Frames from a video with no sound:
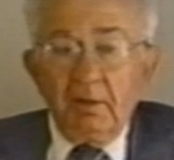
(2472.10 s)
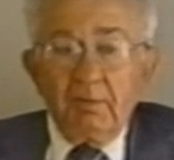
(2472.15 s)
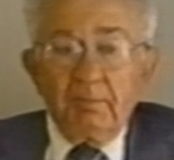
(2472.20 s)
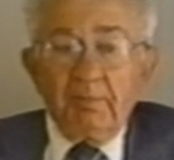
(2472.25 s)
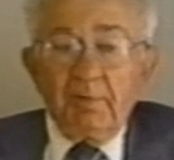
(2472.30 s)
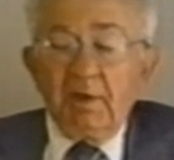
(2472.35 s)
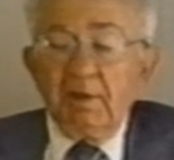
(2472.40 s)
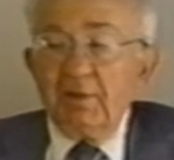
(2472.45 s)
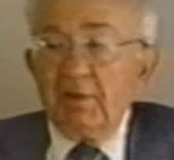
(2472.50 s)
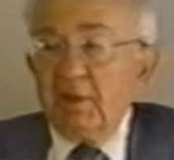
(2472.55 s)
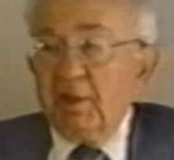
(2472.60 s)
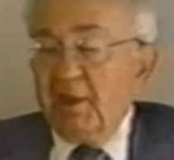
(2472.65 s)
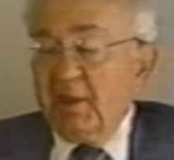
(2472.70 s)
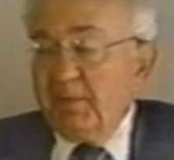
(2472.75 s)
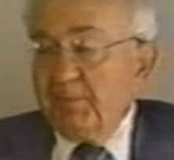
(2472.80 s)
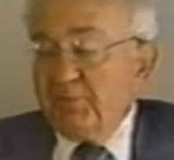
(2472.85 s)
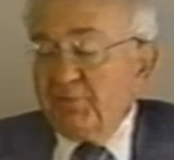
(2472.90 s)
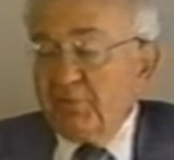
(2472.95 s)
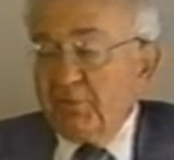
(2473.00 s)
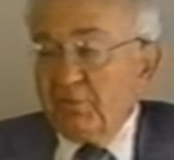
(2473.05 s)
by the
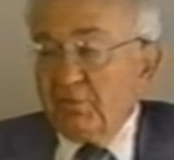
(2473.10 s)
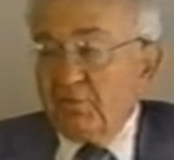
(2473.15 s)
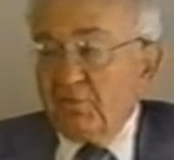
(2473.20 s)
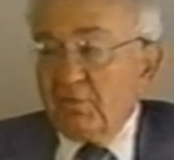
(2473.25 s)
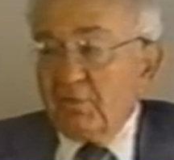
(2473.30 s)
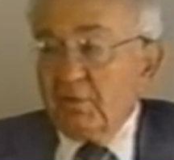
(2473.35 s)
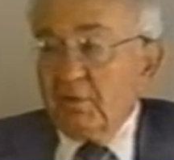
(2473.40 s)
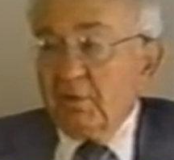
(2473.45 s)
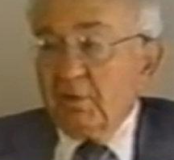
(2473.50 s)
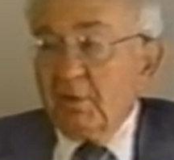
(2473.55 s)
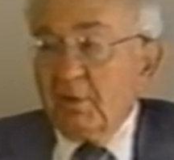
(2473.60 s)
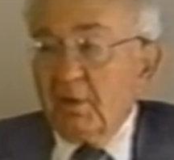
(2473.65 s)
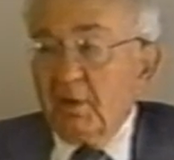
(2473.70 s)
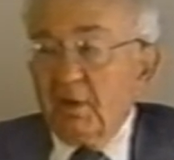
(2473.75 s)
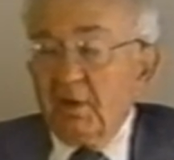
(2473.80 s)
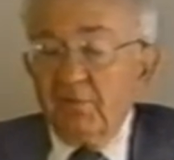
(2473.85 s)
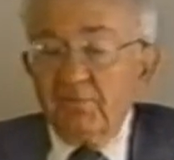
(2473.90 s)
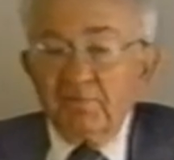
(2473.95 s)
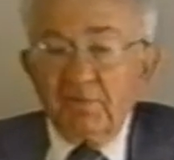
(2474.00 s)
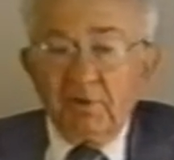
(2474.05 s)
absence
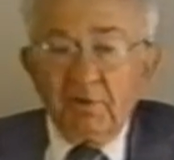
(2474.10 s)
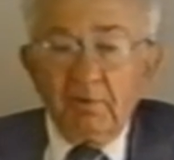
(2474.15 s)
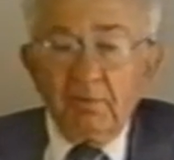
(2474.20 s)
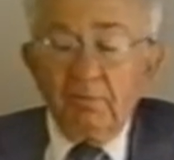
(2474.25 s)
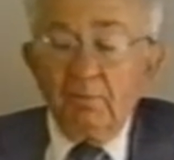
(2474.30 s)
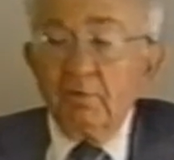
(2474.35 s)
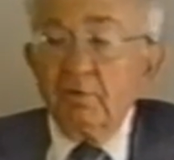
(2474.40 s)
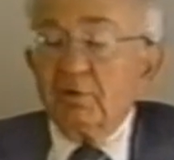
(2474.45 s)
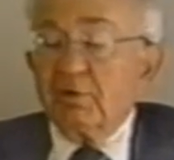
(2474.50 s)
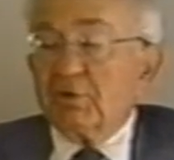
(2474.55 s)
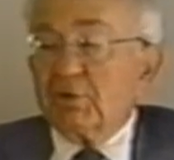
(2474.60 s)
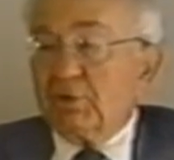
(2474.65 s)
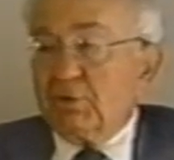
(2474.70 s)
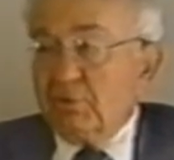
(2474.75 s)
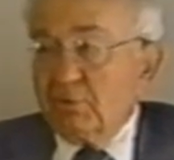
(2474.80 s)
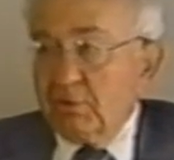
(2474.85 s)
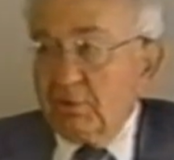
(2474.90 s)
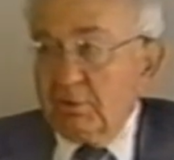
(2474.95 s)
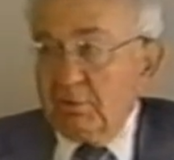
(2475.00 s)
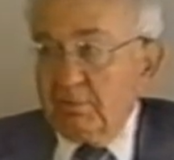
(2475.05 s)
of Gilmore and
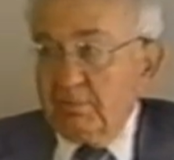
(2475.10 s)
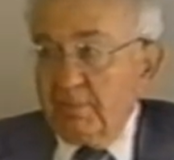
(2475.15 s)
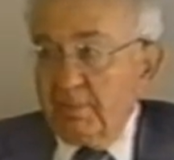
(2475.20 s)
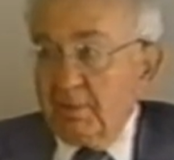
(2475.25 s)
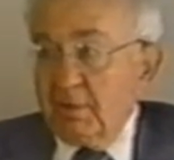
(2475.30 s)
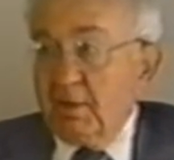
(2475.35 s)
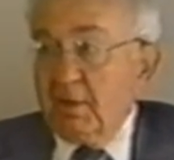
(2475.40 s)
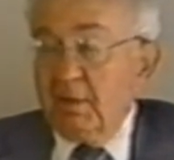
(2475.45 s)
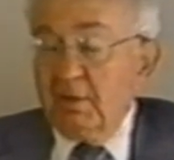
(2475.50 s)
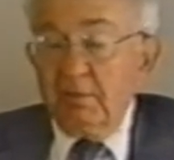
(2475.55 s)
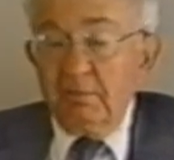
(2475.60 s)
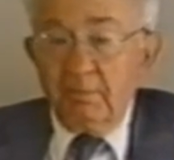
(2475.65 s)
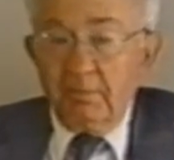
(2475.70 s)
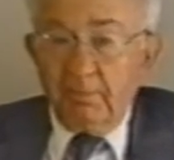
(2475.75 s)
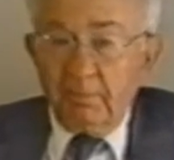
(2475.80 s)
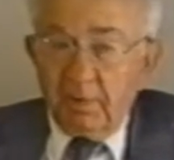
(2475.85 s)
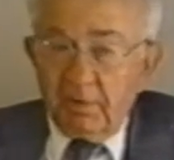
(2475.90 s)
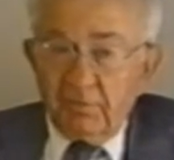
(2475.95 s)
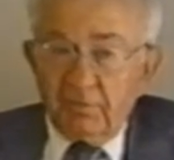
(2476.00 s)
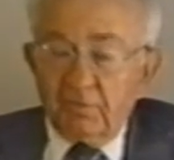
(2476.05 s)
Coogan. I
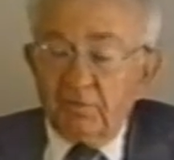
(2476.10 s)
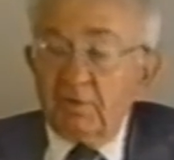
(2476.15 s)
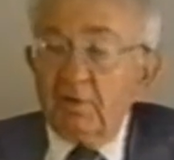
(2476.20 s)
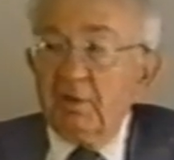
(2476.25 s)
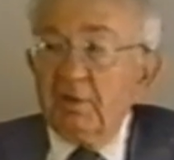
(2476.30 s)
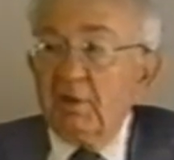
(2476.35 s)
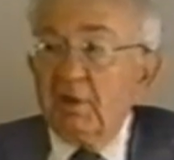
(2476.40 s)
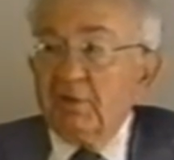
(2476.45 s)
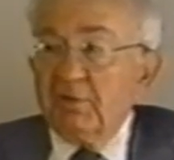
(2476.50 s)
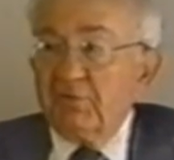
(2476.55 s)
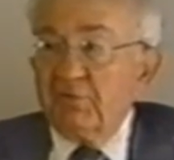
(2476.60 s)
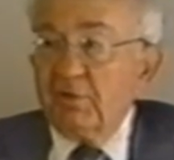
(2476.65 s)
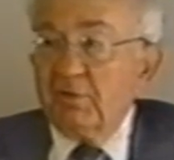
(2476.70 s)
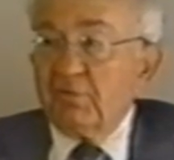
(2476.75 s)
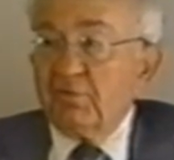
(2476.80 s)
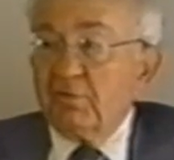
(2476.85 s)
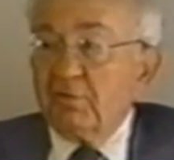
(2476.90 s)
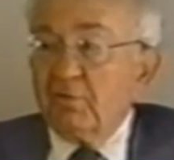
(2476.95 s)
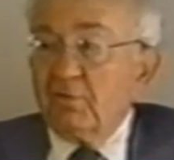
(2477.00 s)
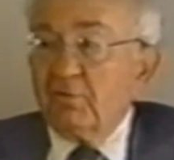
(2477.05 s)
must say I
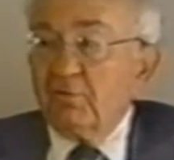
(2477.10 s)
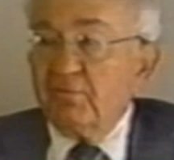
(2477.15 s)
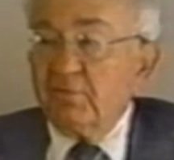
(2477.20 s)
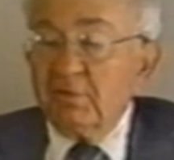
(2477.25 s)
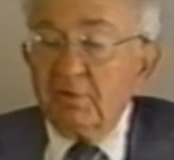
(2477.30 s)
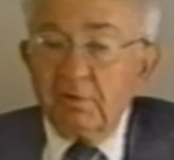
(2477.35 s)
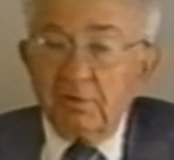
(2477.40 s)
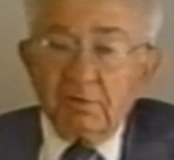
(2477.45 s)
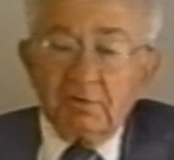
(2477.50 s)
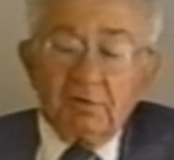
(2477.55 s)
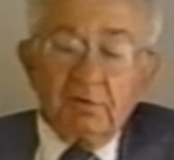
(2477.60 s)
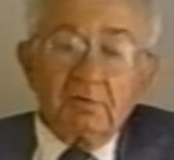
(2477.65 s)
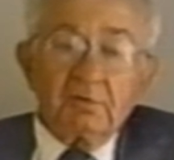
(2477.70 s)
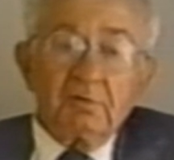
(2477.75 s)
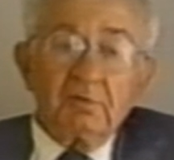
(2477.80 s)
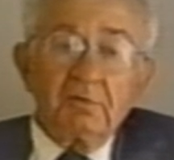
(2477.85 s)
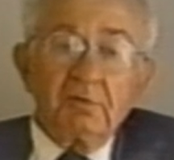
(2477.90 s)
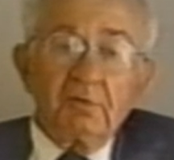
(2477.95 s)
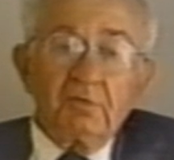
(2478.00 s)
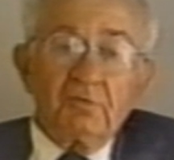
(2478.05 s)
just overlooked it.
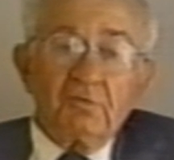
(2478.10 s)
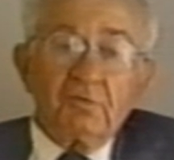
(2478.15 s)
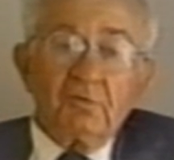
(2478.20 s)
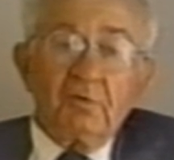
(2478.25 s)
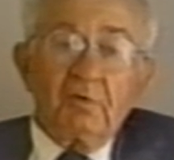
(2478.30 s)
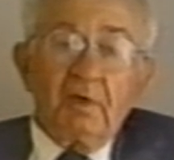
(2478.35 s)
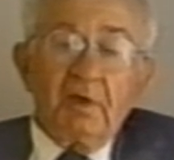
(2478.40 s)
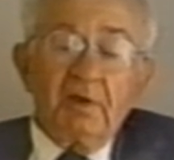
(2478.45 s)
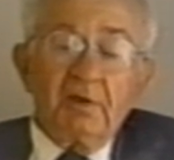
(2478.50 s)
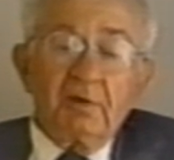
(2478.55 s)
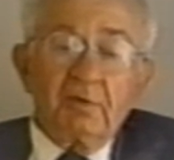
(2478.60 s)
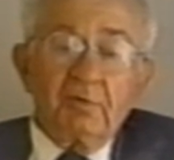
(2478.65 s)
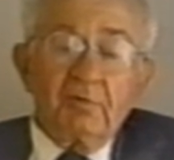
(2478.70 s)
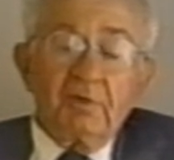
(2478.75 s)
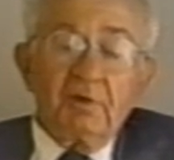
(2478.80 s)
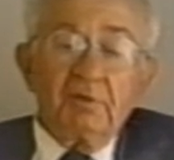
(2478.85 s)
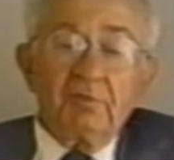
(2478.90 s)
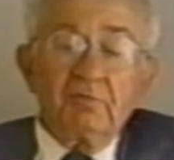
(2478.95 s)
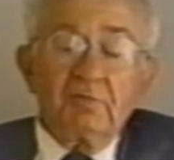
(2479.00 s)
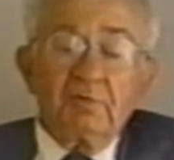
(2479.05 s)
So I
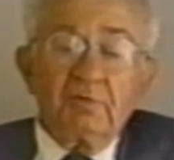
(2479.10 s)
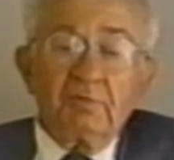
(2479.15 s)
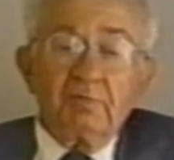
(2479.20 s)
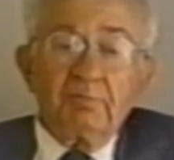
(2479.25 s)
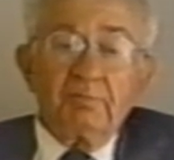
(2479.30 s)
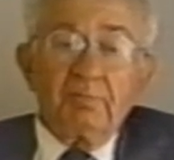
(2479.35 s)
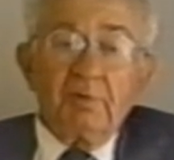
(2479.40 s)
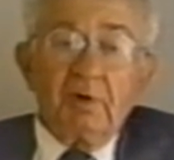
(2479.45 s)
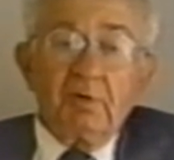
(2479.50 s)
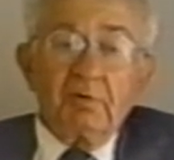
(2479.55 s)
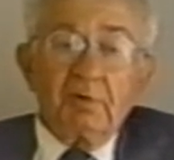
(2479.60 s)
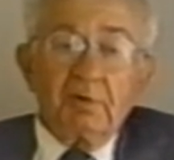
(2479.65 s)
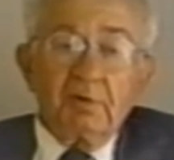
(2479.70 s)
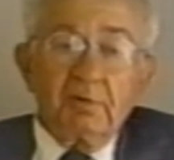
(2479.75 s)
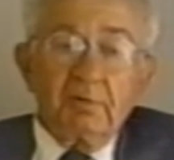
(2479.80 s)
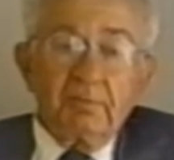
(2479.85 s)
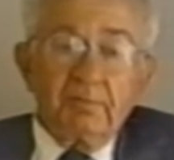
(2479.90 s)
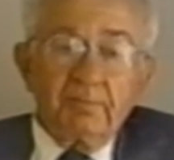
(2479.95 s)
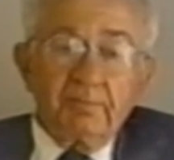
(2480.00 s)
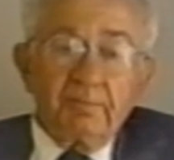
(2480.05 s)
agreed with Braucher.
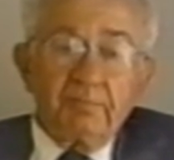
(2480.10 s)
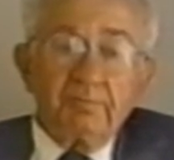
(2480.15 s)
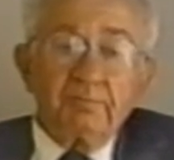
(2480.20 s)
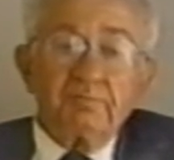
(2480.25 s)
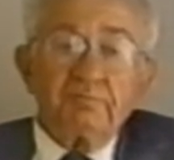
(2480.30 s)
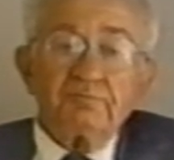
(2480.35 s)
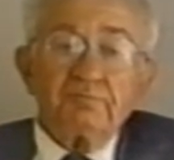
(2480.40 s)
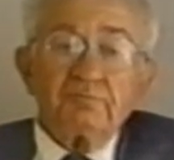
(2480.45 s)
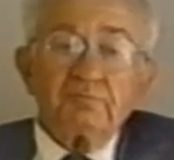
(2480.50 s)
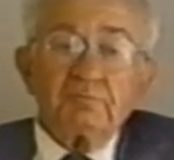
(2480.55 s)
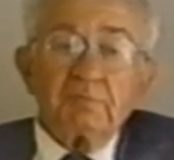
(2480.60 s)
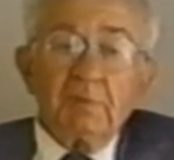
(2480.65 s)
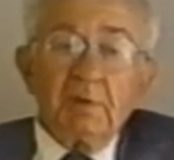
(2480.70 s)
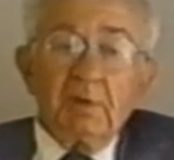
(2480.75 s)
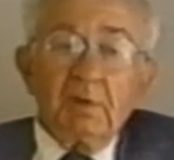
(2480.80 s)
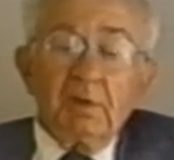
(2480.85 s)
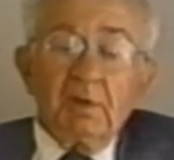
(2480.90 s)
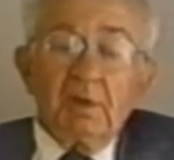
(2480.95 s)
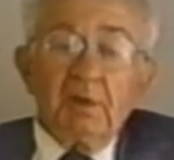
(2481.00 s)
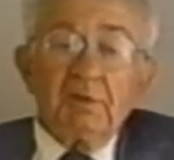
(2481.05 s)

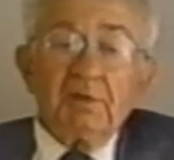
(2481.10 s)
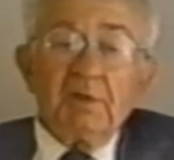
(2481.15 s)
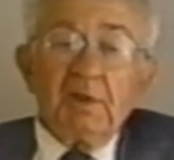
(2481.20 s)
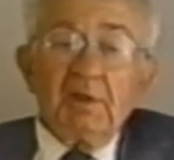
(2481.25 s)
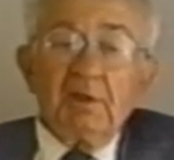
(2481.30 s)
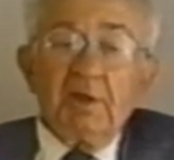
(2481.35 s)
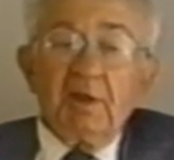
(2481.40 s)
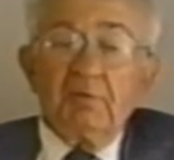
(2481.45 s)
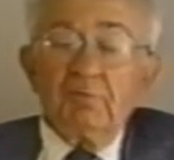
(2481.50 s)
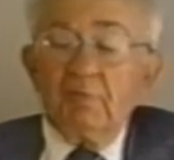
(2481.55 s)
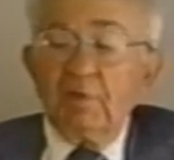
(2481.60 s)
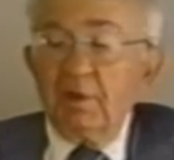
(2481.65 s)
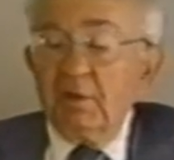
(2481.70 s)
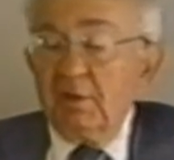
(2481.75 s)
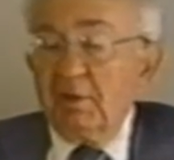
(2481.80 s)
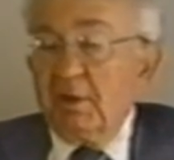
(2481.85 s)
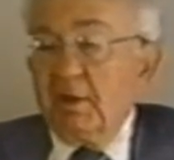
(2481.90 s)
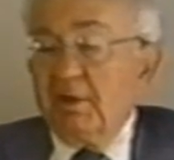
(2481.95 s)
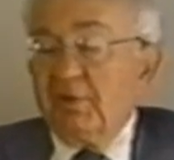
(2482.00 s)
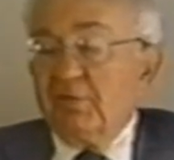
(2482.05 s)
And then I
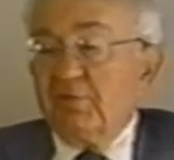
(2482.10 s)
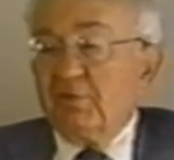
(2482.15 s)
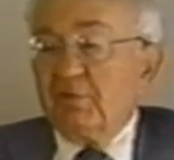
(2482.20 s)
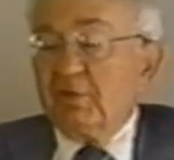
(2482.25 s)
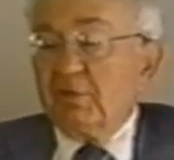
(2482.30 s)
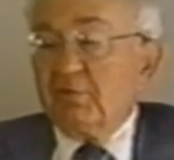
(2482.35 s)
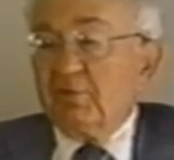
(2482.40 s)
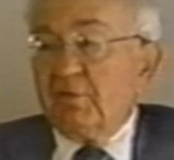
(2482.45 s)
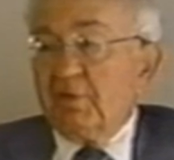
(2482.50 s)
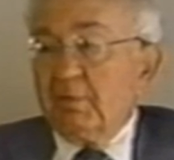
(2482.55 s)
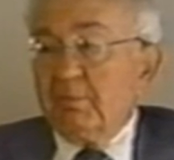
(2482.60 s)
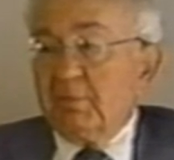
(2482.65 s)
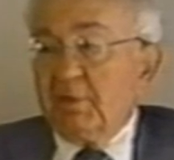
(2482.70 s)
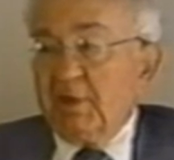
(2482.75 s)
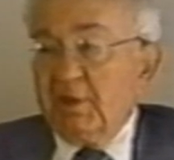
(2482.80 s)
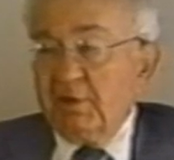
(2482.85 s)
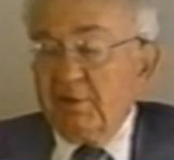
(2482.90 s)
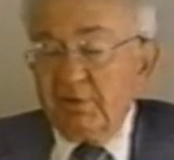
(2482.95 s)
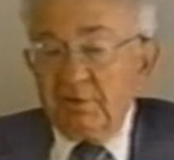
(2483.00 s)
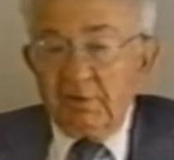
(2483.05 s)
realized at some
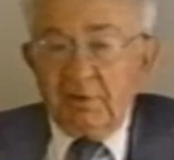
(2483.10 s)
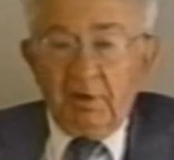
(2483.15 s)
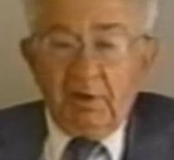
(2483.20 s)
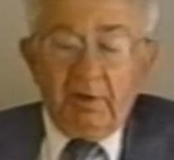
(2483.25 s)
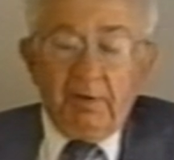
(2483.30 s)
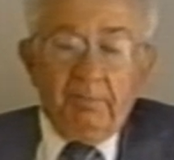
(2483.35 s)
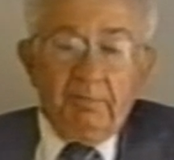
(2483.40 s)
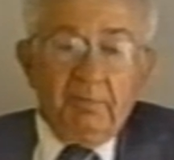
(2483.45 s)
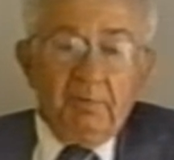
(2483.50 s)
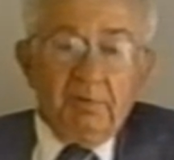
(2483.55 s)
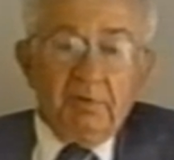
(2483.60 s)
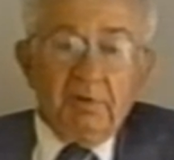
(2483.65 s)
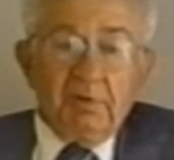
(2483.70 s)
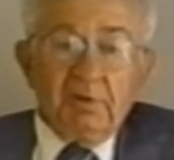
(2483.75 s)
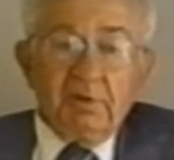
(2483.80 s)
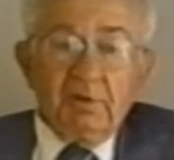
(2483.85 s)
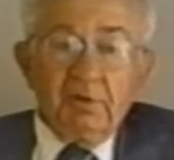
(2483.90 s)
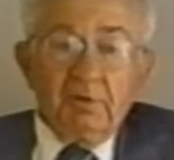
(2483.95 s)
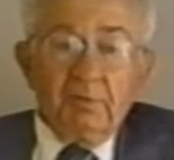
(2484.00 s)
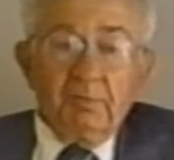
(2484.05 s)
later time that
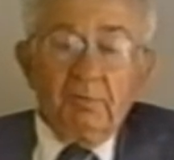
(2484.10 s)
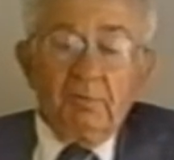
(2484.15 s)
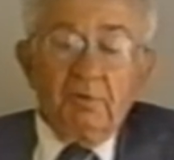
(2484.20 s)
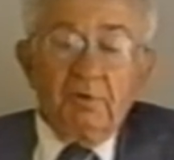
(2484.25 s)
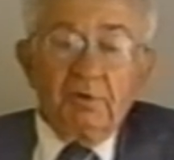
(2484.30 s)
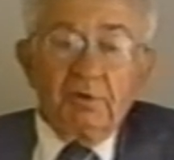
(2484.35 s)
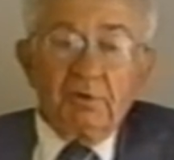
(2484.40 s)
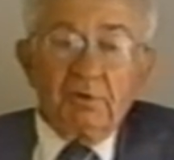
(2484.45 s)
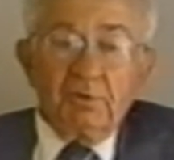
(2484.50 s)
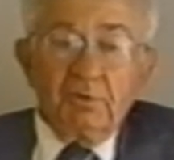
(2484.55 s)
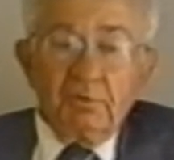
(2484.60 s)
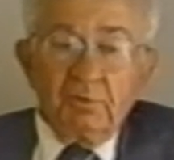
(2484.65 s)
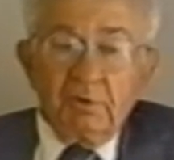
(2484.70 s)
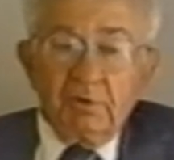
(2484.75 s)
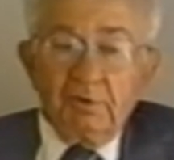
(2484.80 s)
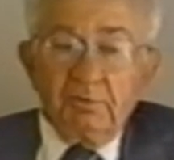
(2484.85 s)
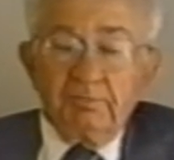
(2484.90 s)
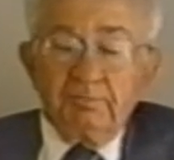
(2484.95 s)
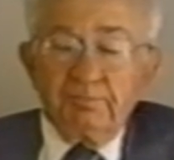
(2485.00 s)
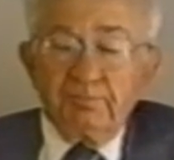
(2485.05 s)
Gilmore and
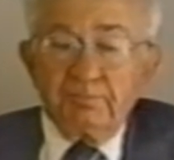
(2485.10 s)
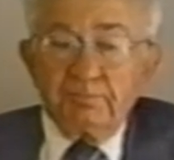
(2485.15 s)
Coogan